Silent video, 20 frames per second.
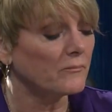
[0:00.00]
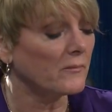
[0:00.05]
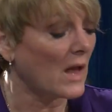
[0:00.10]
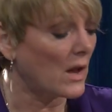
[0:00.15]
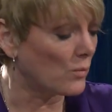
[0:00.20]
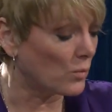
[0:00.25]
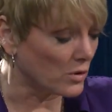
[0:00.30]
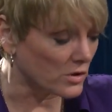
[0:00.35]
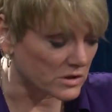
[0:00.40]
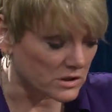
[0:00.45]

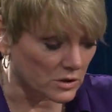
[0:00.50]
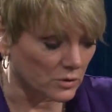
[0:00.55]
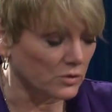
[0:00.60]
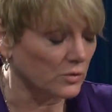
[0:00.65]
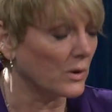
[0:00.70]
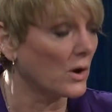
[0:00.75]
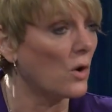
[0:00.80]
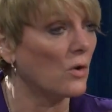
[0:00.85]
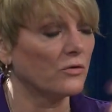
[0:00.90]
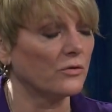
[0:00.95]
and we're still
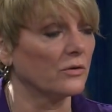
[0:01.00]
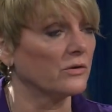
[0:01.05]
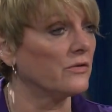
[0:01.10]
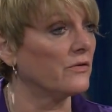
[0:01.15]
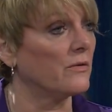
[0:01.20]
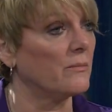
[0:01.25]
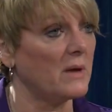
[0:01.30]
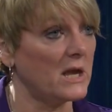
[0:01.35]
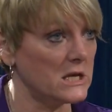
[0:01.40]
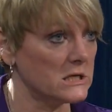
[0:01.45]
doing all sorts
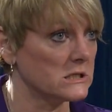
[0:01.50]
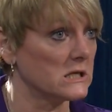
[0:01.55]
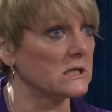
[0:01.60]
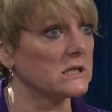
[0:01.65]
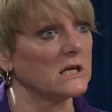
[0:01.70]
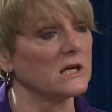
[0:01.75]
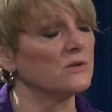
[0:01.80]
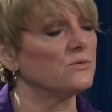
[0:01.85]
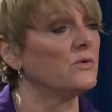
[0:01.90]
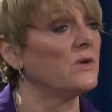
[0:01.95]
of amazing
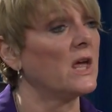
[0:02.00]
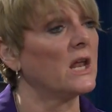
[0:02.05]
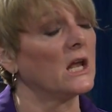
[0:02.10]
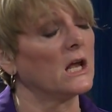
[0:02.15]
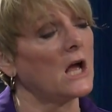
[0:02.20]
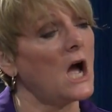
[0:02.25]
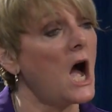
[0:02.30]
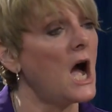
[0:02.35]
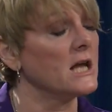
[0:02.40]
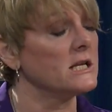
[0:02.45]
things with
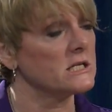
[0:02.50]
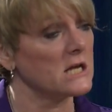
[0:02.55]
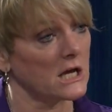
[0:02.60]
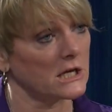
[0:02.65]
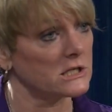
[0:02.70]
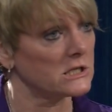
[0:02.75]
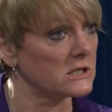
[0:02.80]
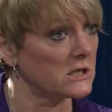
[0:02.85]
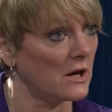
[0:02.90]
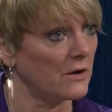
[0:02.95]
getting
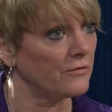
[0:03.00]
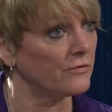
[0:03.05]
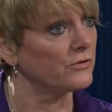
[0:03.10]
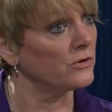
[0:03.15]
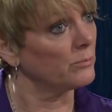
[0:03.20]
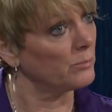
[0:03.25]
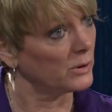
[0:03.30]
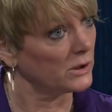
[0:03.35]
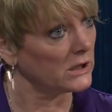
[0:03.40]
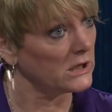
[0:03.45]
high-tech stuff
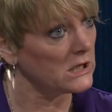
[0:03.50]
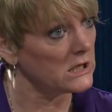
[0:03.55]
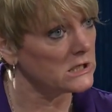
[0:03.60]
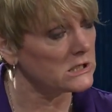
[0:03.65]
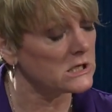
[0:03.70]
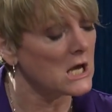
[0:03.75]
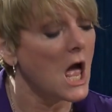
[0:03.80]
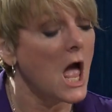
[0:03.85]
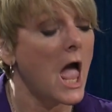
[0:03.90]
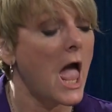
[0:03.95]
to
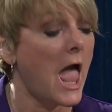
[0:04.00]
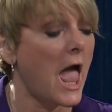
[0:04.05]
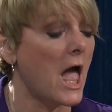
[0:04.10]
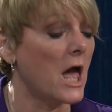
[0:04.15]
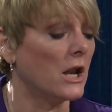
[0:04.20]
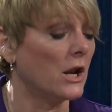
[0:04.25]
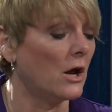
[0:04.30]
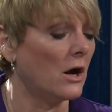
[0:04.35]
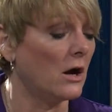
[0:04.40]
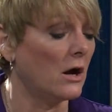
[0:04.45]
police,
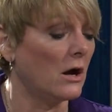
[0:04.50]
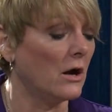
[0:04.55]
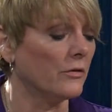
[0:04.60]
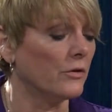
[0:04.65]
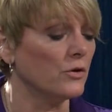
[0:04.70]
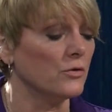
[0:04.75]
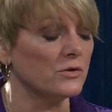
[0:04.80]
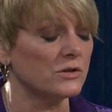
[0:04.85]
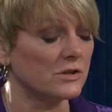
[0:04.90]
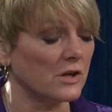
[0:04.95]
and
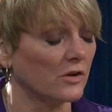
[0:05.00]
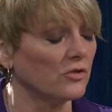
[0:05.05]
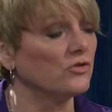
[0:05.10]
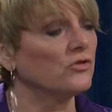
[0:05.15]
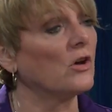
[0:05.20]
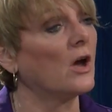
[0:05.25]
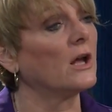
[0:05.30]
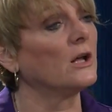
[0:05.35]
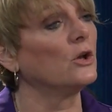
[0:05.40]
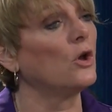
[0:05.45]
the new
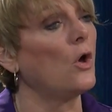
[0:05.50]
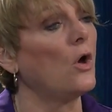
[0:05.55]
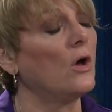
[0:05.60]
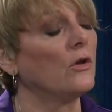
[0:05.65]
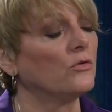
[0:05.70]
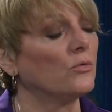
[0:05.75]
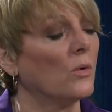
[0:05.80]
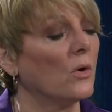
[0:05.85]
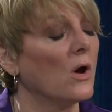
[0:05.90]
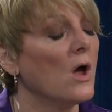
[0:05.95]
sunshine
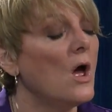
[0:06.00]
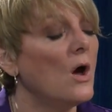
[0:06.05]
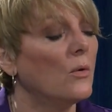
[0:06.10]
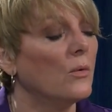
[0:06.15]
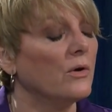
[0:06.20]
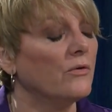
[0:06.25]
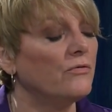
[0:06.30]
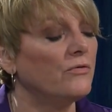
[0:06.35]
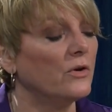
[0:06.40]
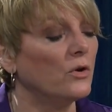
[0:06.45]
laws, where
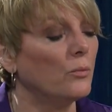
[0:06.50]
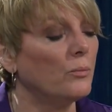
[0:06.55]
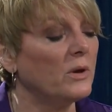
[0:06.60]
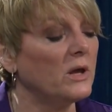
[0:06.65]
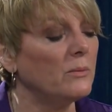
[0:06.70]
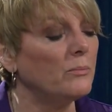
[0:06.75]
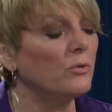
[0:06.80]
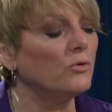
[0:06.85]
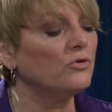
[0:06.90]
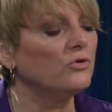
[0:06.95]
we feel
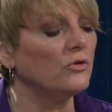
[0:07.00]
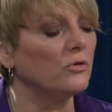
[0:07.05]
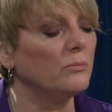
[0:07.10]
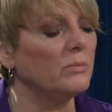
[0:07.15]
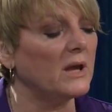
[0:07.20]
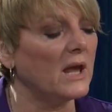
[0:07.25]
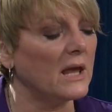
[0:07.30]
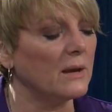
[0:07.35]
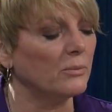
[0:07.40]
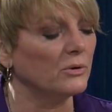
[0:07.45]
people should
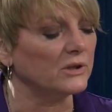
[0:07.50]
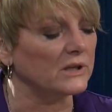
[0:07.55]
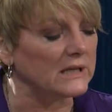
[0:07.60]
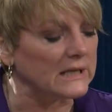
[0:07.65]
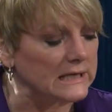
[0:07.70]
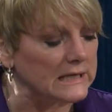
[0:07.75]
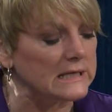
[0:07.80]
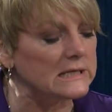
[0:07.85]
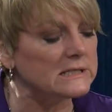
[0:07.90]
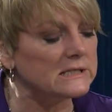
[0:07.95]
be able to
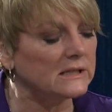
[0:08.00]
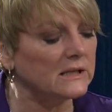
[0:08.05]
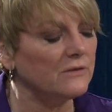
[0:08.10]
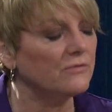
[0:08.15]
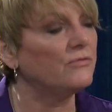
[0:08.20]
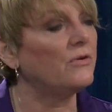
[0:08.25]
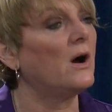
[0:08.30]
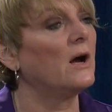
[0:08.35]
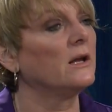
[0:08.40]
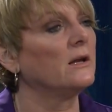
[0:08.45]
easily
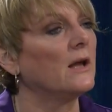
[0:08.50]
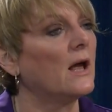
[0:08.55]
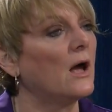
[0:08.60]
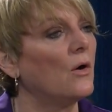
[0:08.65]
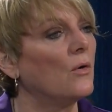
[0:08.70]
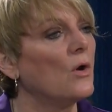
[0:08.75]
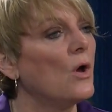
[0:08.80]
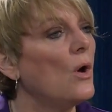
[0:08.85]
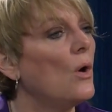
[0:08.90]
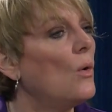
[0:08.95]
find
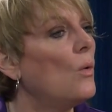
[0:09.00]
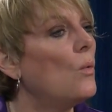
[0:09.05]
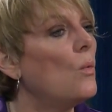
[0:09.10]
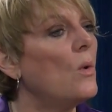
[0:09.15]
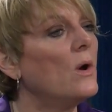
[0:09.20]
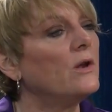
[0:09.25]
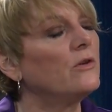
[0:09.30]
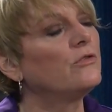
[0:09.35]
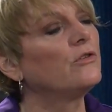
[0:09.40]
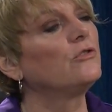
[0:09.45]
out,
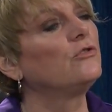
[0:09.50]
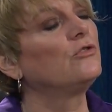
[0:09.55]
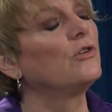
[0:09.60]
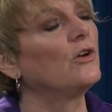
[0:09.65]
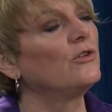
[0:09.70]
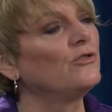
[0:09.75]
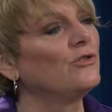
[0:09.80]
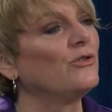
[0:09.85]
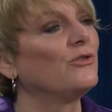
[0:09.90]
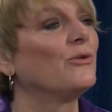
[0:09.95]
what is a
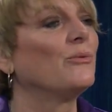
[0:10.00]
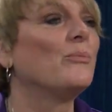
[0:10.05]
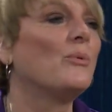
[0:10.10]
judge's or